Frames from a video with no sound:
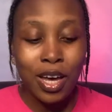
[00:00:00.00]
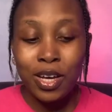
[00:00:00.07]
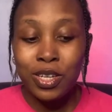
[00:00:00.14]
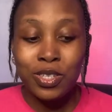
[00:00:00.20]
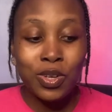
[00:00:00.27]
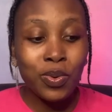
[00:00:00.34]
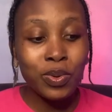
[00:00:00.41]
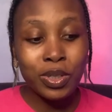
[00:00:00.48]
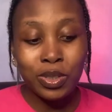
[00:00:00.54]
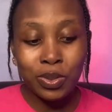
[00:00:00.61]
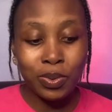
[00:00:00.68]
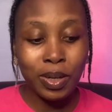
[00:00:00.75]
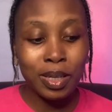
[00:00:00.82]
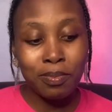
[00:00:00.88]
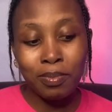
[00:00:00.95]
So what do
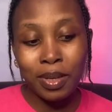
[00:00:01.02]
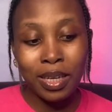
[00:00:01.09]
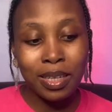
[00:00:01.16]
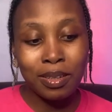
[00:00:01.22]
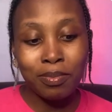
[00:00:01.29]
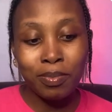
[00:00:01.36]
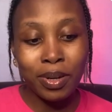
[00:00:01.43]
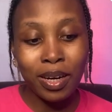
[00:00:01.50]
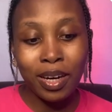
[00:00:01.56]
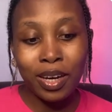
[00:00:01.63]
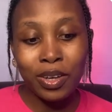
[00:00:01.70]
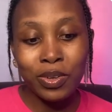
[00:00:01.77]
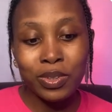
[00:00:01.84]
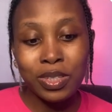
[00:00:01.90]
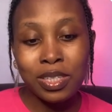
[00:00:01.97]
I mean by
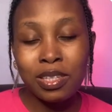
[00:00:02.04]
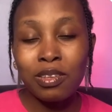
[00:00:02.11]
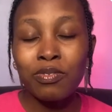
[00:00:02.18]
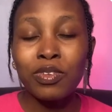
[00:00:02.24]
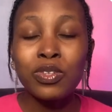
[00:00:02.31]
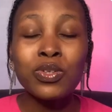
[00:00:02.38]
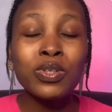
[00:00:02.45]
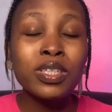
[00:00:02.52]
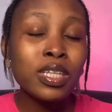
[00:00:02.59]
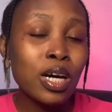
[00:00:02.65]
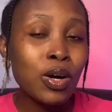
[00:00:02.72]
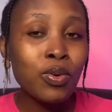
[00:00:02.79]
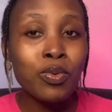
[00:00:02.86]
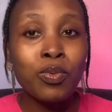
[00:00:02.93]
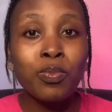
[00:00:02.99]
your CV? So
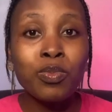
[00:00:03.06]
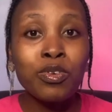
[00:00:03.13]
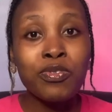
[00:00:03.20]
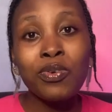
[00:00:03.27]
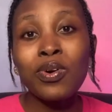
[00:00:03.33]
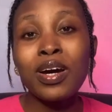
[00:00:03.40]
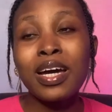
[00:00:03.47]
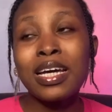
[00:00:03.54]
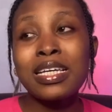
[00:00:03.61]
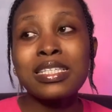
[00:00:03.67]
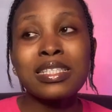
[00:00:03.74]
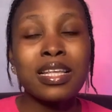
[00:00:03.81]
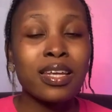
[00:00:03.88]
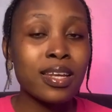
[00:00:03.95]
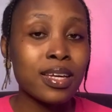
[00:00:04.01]
now, before I
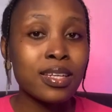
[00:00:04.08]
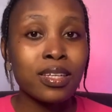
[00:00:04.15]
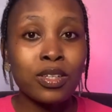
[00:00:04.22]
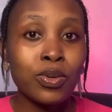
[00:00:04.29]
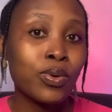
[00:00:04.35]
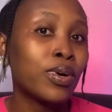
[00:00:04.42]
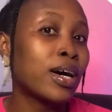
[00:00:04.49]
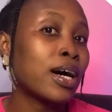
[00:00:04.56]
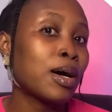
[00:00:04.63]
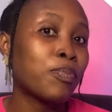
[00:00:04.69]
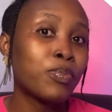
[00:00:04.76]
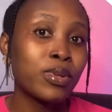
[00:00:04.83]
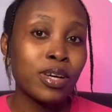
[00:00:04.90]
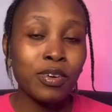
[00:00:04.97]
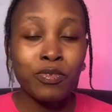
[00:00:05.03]
started,
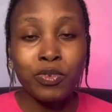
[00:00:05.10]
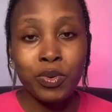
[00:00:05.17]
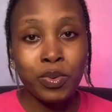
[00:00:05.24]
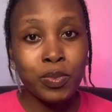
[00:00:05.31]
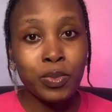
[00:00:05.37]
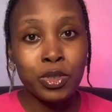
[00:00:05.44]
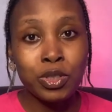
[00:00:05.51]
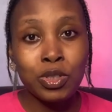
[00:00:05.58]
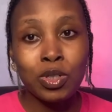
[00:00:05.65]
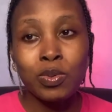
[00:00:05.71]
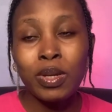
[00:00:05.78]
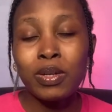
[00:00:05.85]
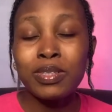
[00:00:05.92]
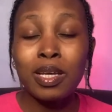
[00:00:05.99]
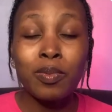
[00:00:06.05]
applying for remote job, when
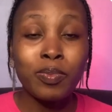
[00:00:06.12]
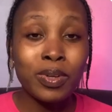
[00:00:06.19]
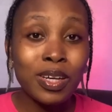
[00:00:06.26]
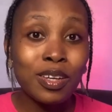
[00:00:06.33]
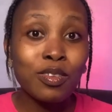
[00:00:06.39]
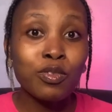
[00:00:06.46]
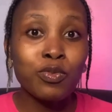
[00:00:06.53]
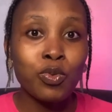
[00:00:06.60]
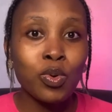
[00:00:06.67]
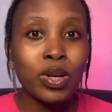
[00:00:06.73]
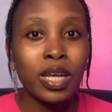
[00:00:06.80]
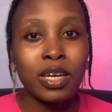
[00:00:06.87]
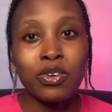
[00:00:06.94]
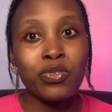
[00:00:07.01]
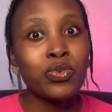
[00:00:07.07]
I was applying for
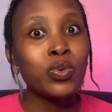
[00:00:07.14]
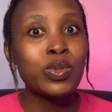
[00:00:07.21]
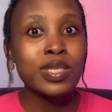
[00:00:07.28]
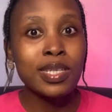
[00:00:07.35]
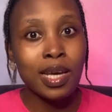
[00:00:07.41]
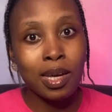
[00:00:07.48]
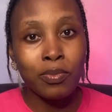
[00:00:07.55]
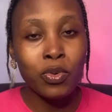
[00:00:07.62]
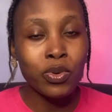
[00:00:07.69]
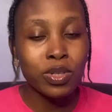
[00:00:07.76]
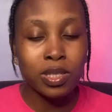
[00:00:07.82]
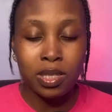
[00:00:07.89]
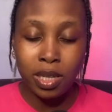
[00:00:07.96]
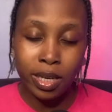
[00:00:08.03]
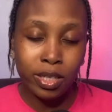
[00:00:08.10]
like full-time
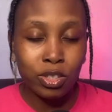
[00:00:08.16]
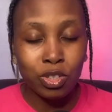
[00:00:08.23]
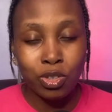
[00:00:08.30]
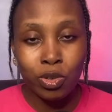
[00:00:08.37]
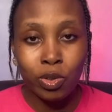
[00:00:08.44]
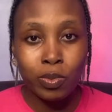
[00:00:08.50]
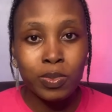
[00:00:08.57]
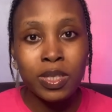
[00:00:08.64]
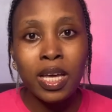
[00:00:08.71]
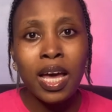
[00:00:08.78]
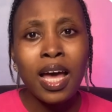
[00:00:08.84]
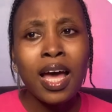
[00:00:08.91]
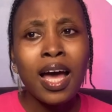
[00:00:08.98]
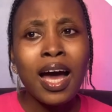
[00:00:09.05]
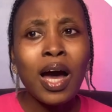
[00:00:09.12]
on-site jobs,
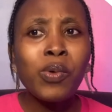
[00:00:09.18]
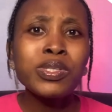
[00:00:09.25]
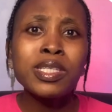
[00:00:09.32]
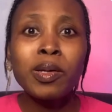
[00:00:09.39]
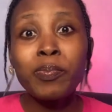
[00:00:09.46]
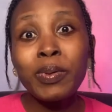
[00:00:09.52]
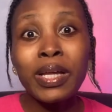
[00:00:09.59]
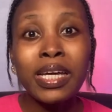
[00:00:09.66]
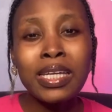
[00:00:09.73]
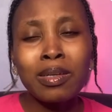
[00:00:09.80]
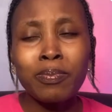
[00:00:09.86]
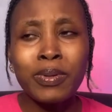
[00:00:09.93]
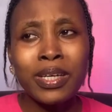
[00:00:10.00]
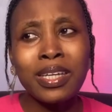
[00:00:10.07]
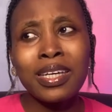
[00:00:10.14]
I was applying,
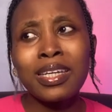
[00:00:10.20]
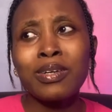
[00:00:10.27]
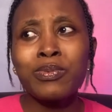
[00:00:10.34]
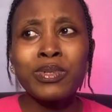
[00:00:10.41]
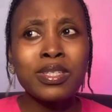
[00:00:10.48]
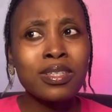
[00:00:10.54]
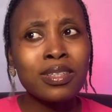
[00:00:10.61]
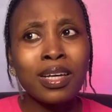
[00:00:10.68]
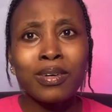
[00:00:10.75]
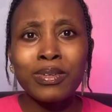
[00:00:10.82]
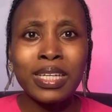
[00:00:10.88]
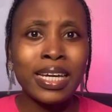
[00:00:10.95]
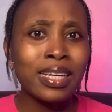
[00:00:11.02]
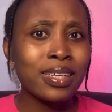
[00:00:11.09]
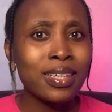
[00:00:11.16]
and I was
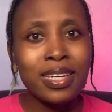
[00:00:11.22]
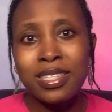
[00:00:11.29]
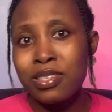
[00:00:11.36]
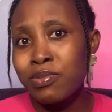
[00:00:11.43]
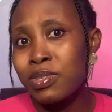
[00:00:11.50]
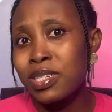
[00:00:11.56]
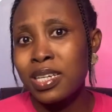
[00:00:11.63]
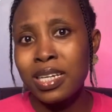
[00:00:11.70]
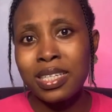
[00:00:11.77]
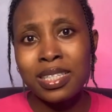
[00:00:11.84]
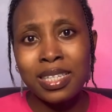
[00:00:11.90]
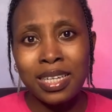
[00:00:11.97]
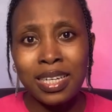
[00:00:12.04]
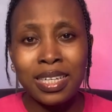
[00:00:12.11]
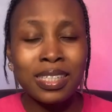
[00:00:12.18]
like getting
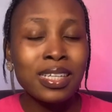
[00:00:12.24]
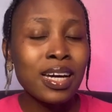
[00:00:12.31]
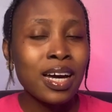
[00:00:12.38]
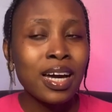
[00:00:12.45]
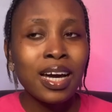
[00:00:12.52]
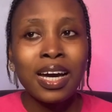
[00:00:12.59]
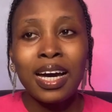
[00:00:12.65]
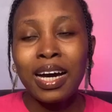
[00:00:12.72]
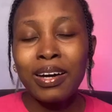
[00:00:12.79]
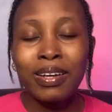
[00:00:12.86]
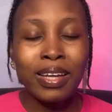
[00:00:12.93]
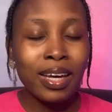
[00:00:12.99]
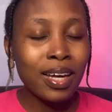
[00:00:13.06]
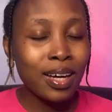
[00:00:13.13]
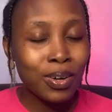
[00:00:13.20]
rejected.
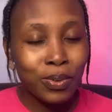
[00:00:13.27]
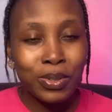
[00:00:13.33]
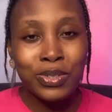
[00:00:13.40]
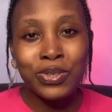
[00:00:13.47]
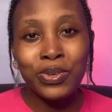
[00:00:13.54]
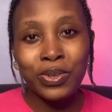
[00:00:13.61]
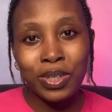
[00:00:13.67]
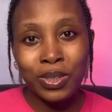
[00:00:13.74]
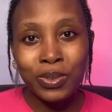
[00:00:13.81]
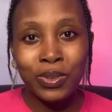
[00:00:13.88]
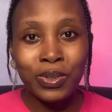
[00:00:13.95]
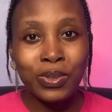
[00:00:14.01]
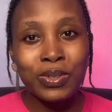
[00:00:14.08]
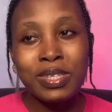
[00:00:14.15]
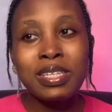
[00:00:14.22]
What was going on
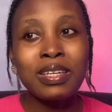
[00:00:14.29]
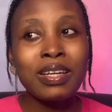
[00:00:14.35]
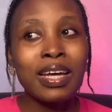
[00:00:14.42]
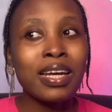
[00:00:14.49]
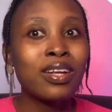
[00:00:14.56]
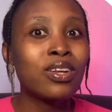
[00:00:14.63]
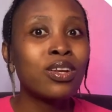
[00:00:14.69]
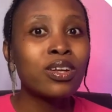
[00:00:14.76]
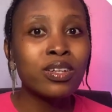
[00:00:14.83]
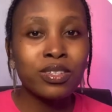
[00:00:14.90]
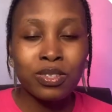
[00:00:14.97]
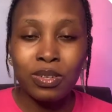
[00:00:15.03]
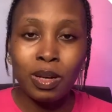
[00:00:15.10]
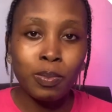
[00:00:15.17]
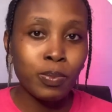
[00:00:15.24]
until I learned
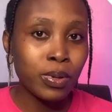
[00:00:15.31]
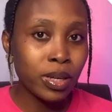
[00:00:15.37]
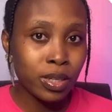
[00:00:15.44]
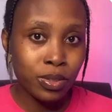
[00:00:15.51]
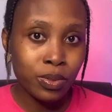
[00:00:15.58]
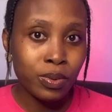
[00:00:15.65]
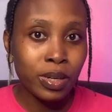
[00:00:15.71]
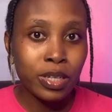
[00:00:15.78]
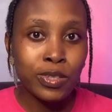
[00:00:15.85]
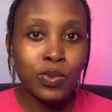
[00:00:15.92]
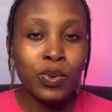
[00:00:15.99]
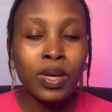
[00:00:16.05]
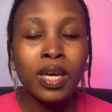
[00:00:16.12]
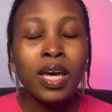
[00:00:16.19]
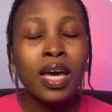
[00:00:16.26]
to apply the right
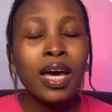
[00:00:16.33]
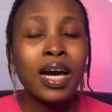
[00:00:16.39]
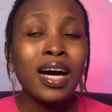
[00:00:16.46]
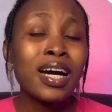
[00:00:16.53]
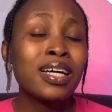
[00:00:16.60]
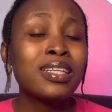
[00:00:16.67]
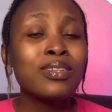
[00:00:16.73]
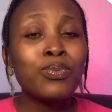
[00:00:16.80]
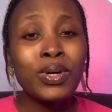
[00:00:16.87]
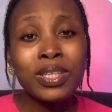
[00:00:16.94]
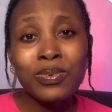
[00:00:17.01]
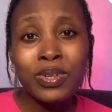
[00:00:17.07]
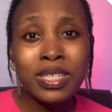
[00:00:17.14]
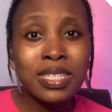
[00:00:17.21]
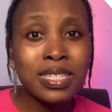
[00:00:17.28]
way. And
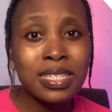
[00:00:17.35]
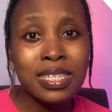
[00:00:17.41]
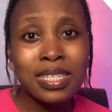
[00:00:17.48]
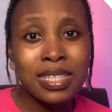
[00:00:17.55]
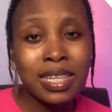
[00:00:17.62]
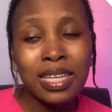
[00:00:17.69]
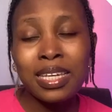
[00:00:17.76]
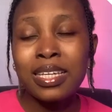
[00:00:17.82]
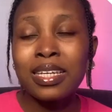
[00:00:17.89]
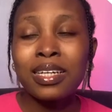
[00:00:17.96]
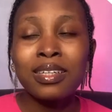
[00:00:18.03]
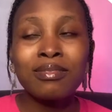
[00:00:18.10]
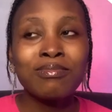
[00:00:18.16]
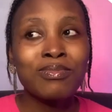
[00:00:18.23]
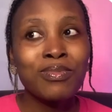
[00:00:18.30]
what is this thing?
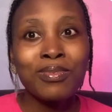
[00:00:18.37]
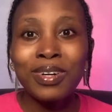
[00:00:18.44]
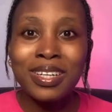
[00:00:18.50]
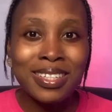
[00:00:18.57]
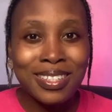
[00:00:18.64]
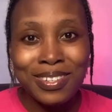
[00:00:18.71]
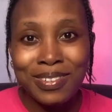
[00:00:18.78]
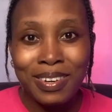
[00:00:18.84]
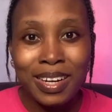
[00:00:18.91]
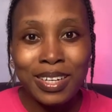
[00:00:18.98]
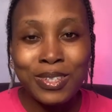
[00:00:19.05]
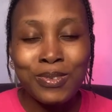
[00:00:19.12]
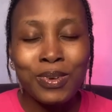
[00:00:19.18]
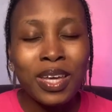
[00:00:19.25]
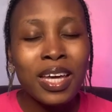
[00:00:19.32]
What is the right
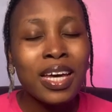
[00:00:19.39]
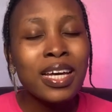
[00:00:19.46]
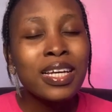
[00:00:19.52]
way?